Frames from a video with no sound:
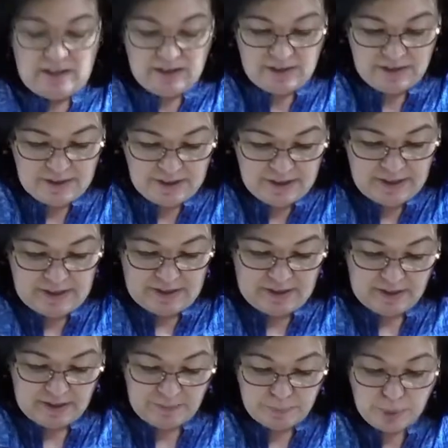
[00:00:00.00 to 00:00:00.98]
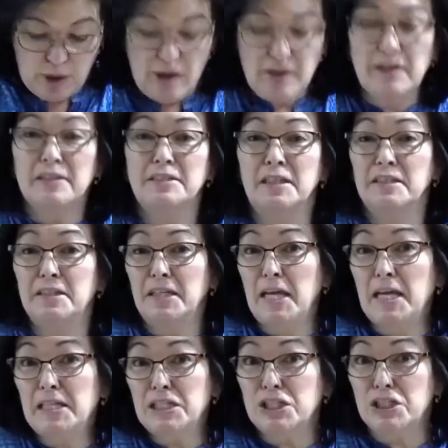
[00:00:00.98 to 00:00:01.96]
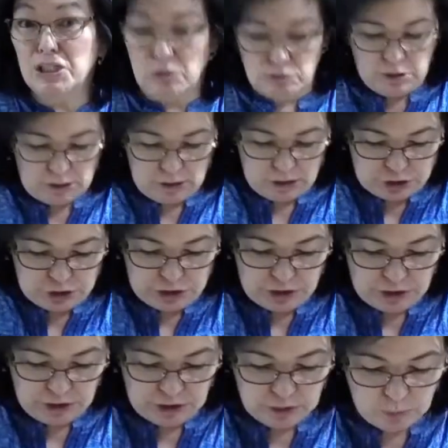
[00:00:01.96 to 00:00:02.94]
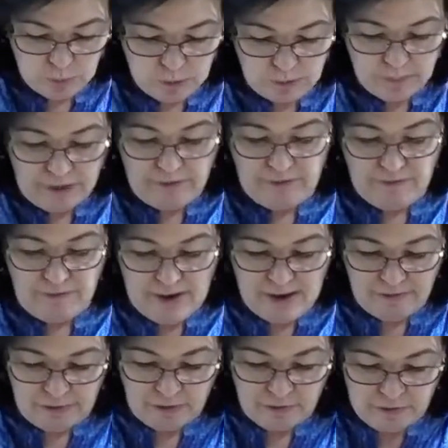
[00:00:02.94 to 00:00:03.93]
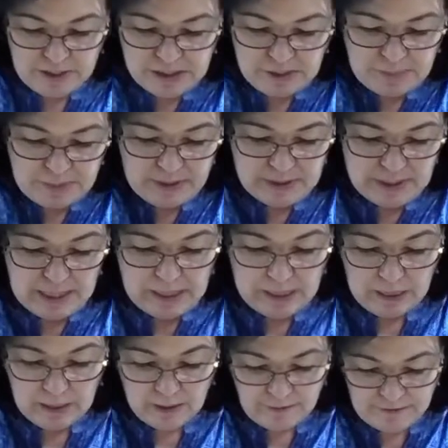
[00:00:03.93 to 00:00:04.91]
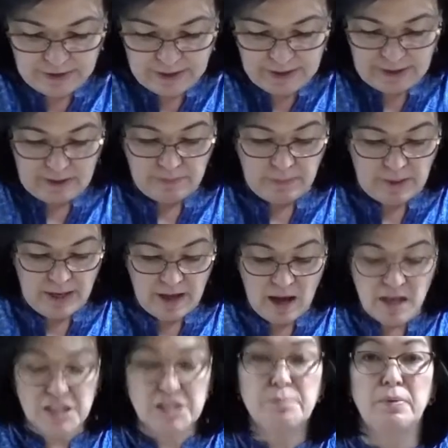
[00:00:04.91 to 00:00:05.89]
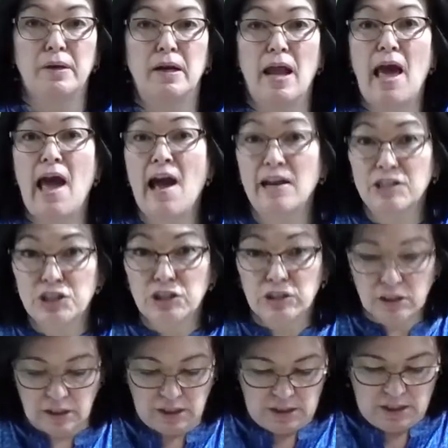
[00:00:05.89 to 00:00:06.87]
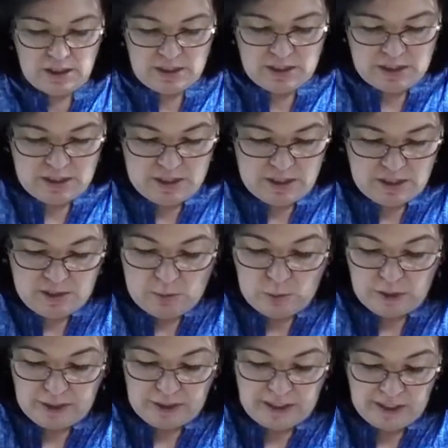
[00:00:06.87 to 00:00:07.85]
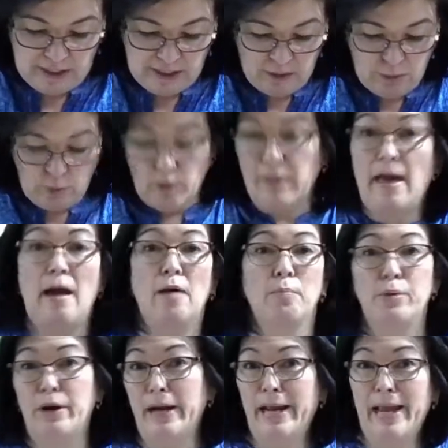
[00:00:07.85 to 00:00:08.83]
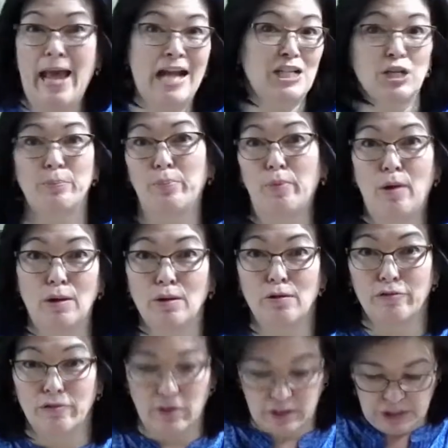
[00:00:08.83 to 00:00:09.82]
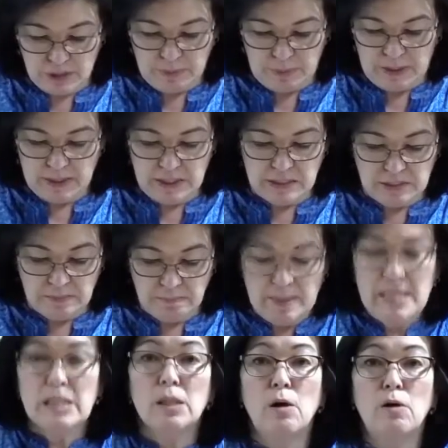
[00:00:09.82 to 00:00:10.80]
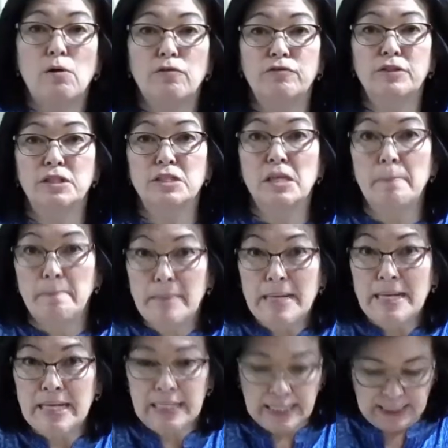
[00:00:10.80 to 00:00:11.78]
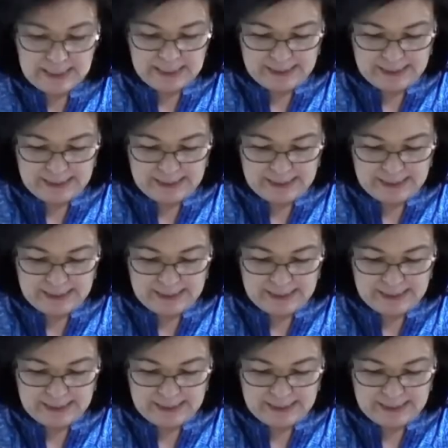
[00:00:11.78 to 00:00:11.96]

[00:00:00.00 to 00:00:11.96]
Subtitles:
the product at the end is so delicious. This is one of my favorite recipes. I love it. My husband actually will eat it without putting ketchup all over it. Just because it's a meatloaf doesn't mean